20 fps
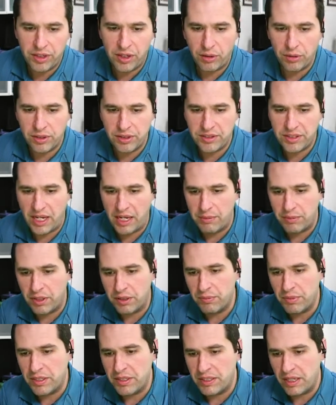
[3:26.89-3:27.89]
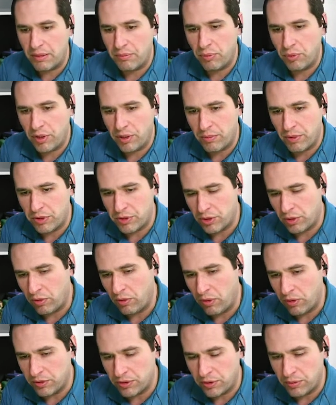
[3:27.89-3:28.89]
The same can be said pretty much
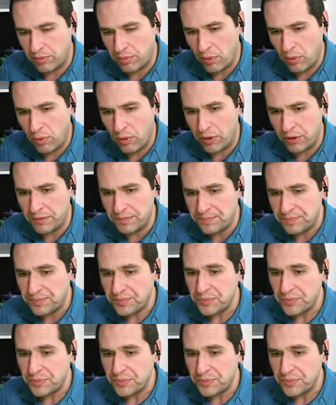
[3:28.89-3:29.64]
across the board,